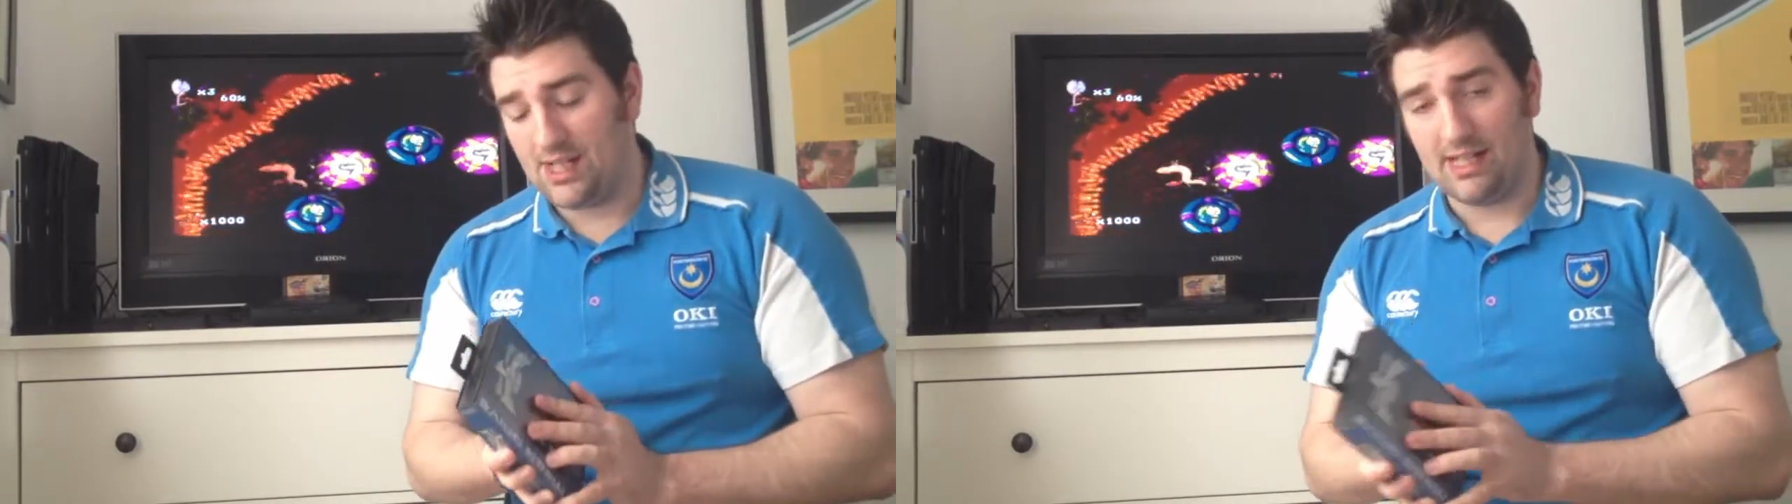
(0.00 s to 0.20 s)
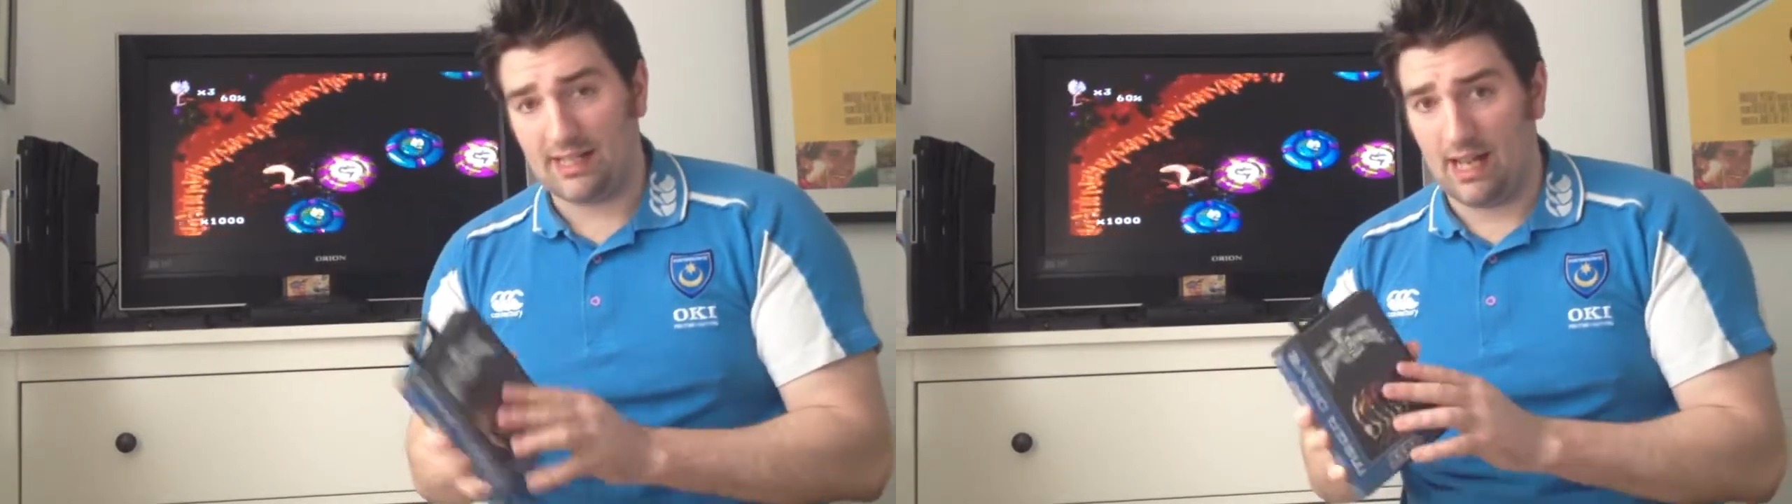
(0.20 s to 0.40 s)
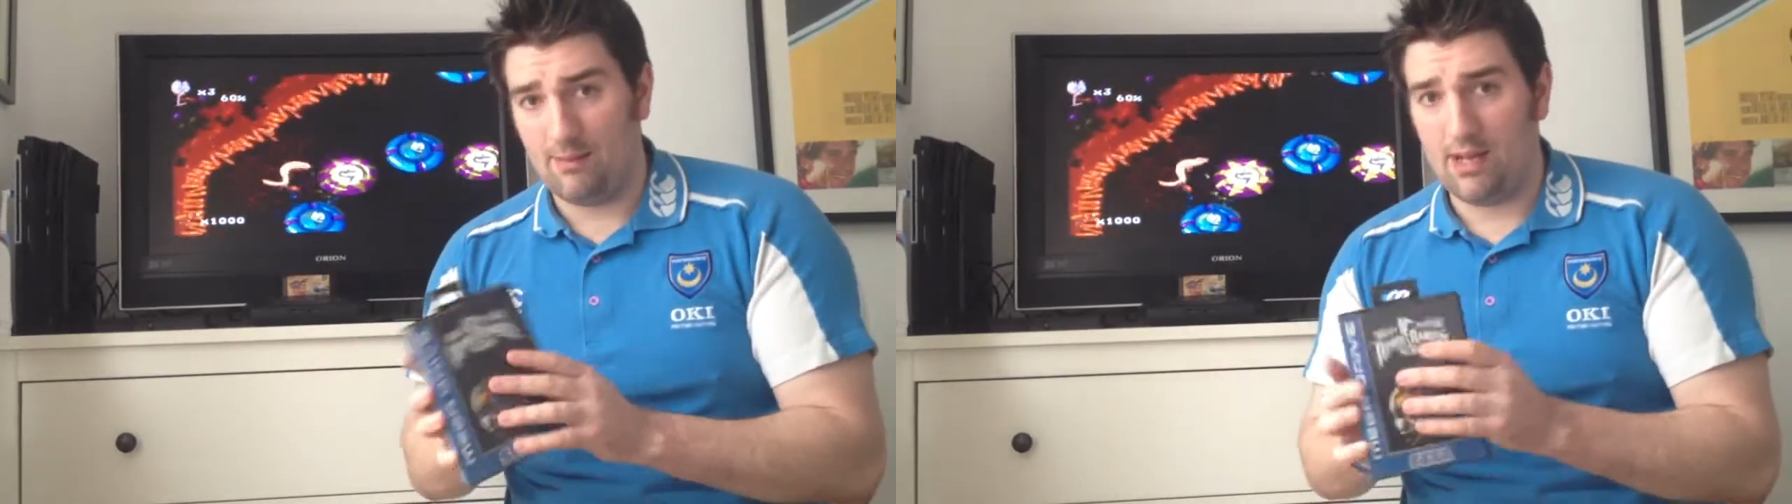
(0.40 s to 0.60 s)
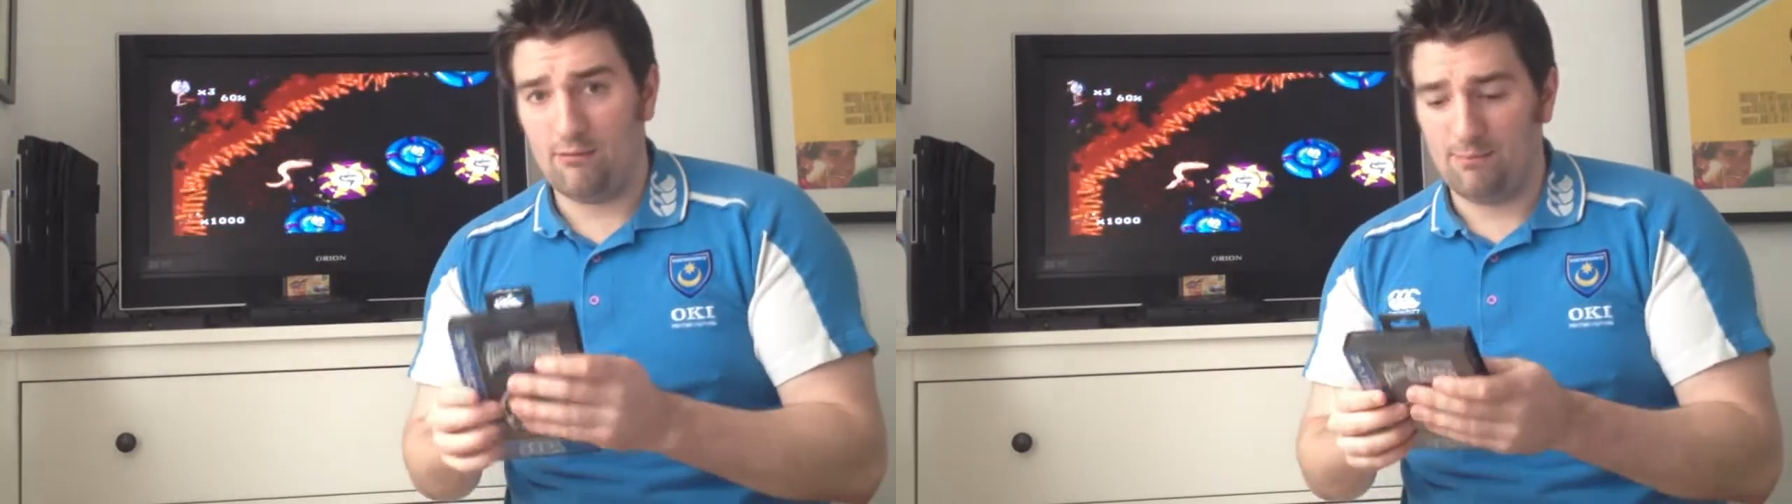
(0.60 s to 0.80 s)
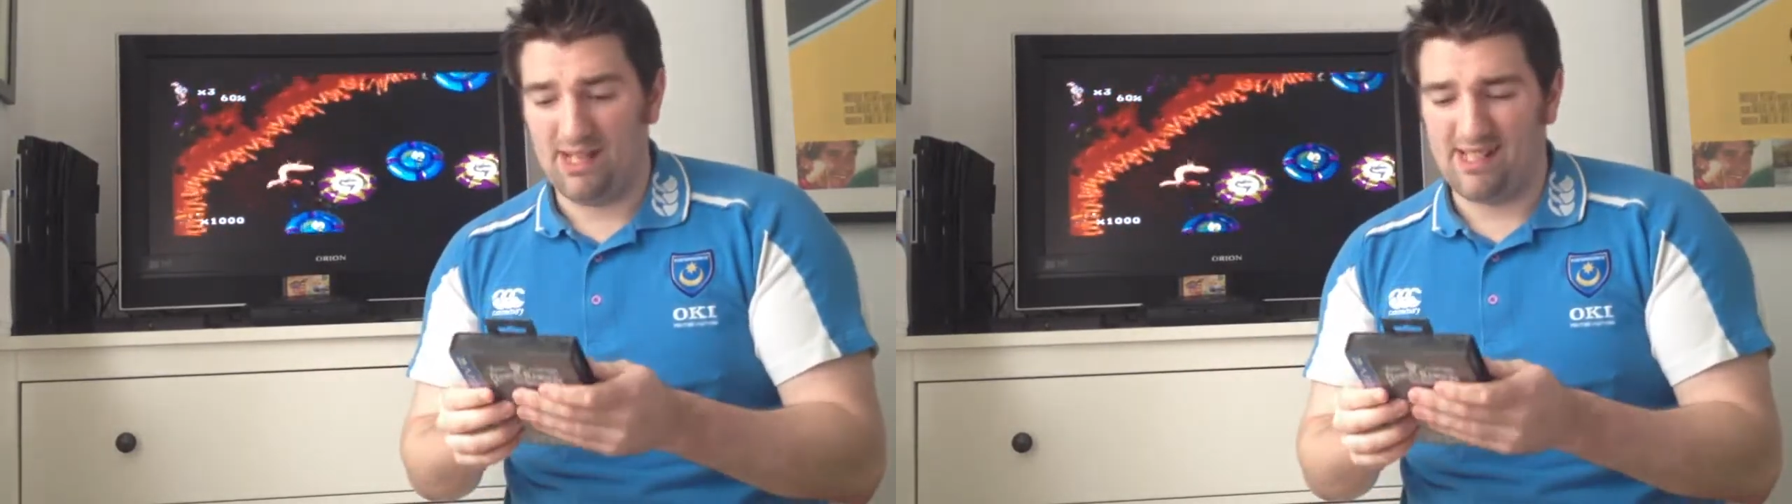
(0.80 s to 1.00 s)
check this game
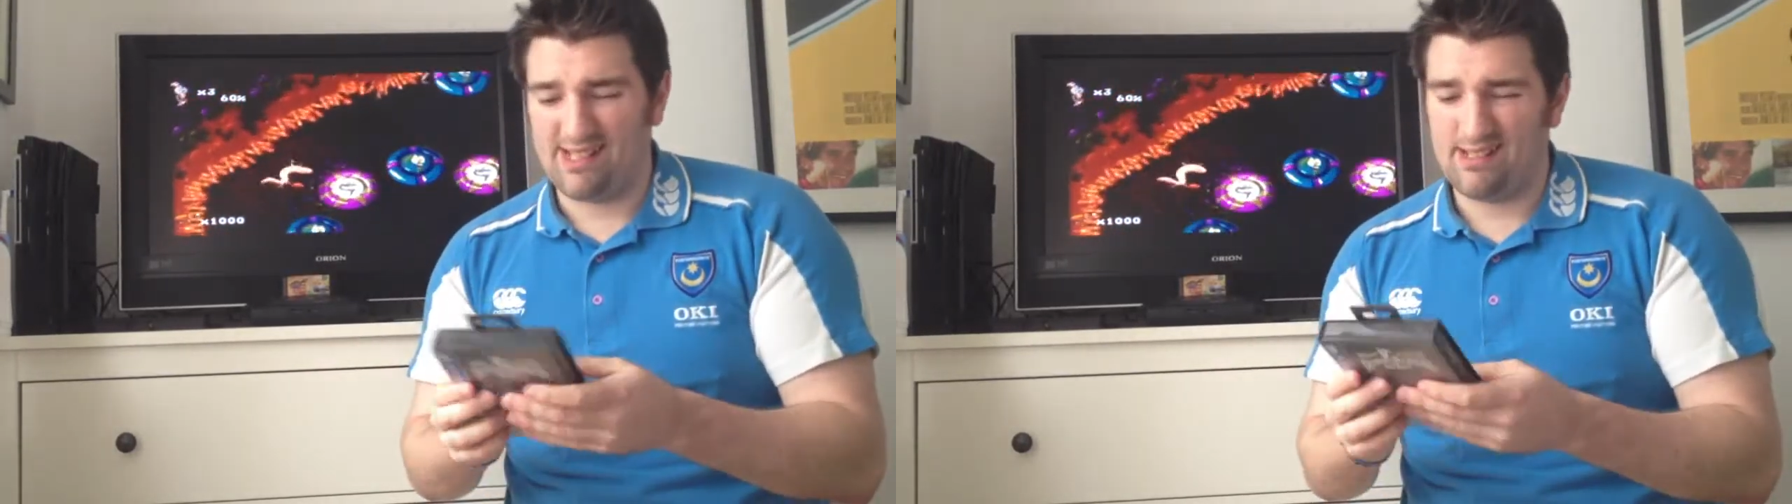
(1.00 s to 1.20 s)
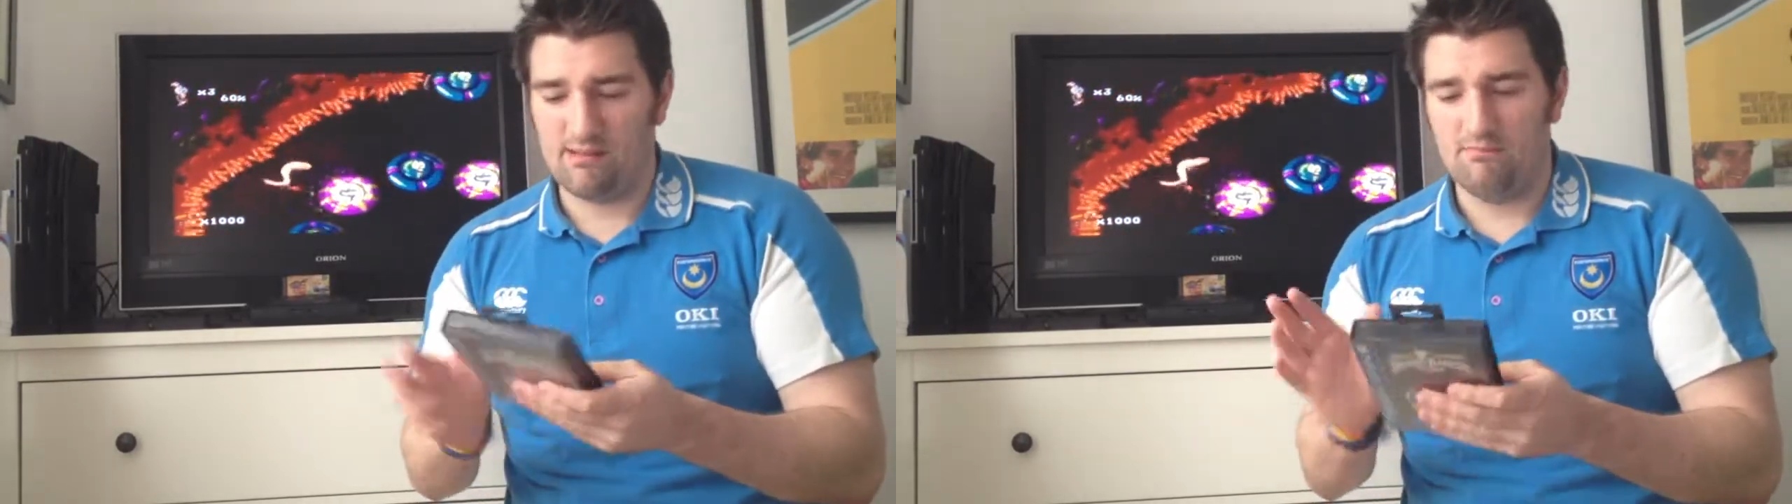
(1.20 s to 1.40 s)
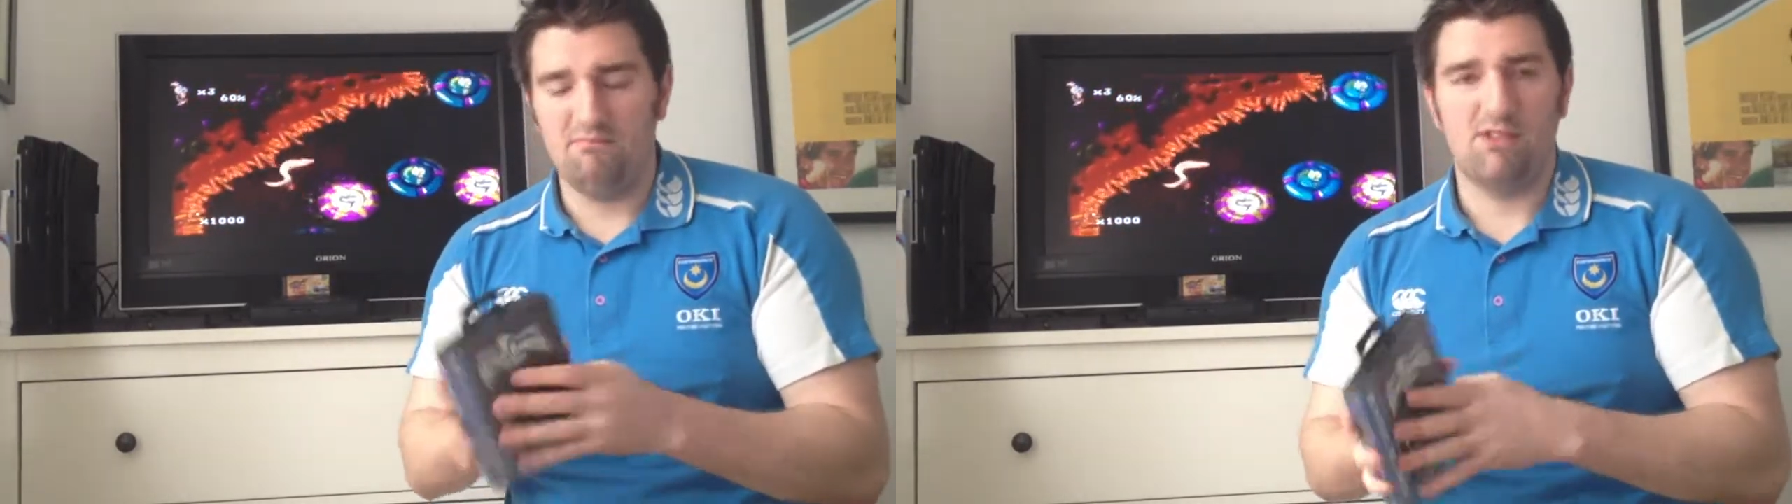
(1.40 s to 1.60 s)
out, but it's